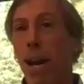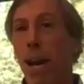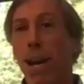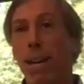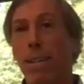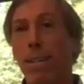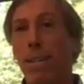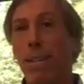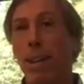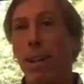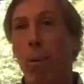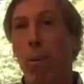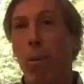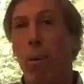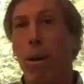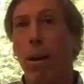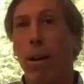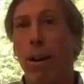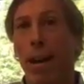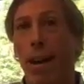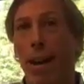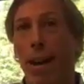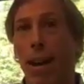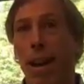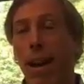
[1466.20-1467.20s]
it's still
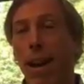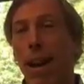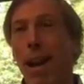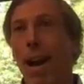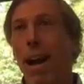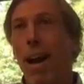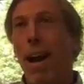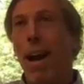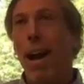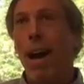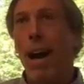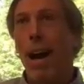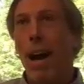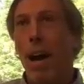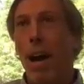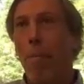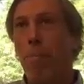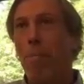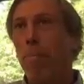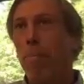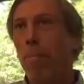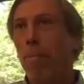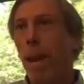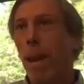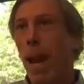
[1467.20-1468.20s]
working.
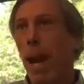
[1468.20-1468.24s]
And